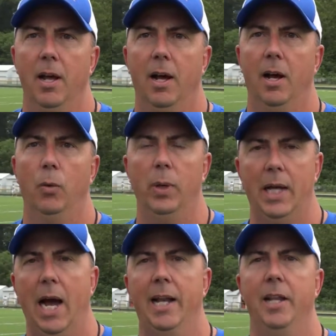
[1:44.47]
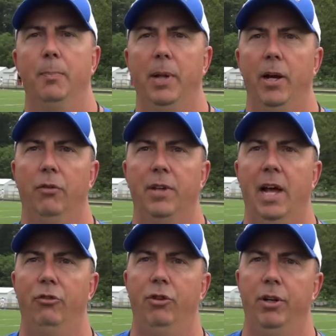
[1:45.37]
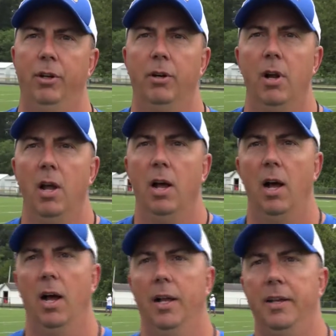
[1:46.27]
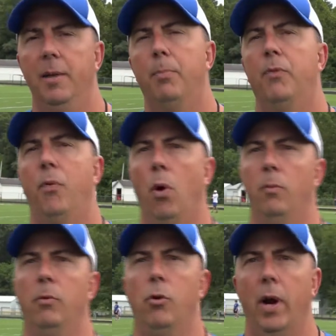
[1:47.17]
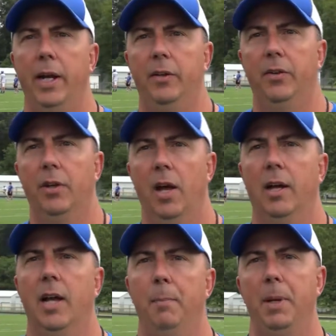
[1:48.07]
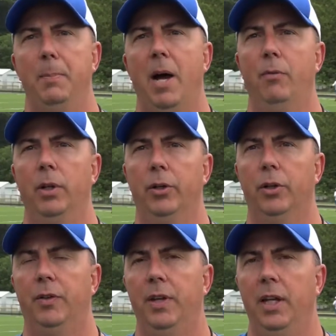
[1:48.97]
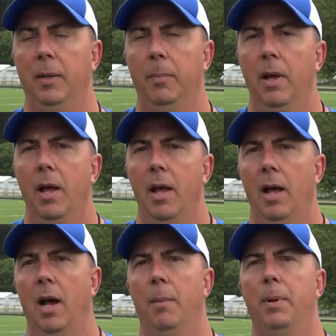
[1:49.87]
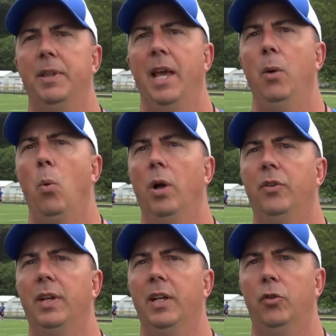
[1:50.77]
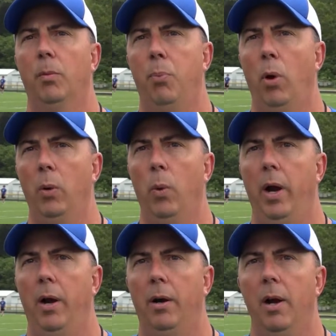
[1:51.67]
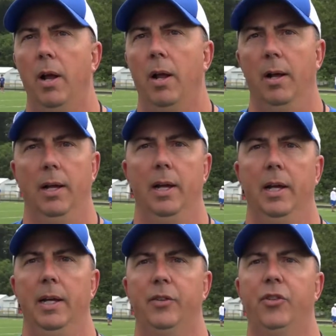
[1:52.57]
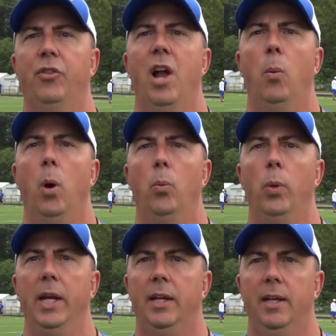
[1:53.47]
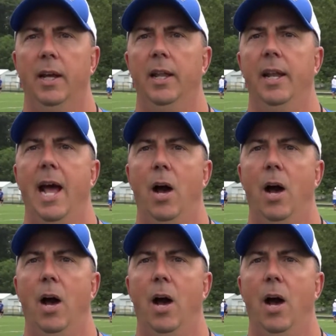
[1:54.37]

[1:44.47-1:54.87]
Uh, we got in the playoffs last year, uh, didn't perform great, uh, got beat by a really good team, uh, but they want to get to a point where uh, it's just not one week in and